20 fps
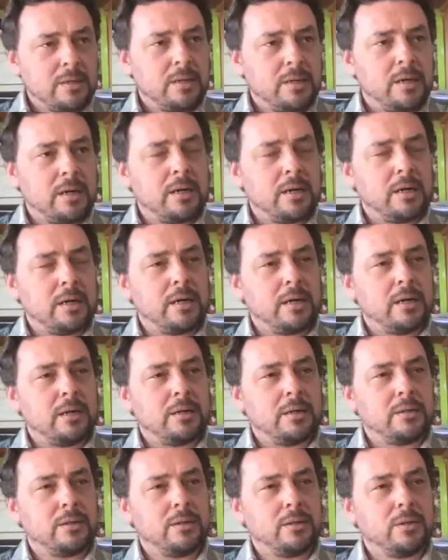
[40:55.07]
uh,
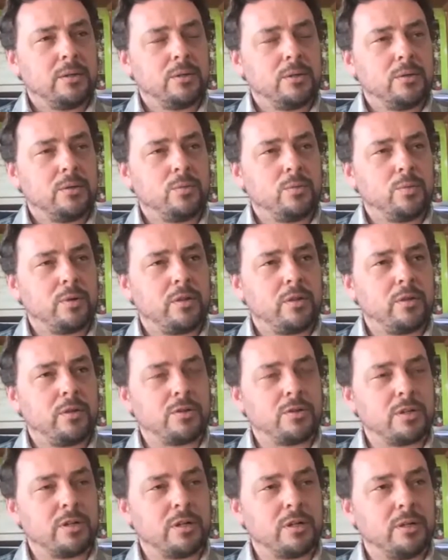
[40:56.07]
what are
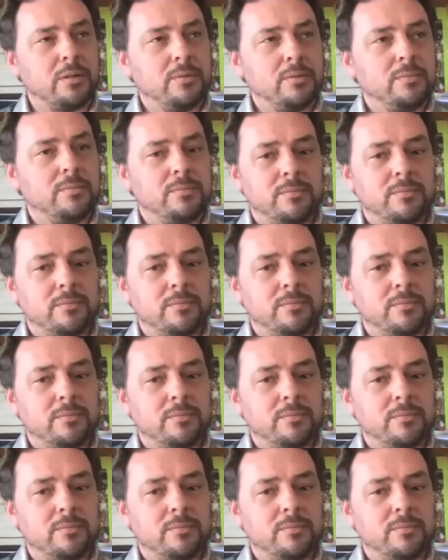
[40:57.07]
those little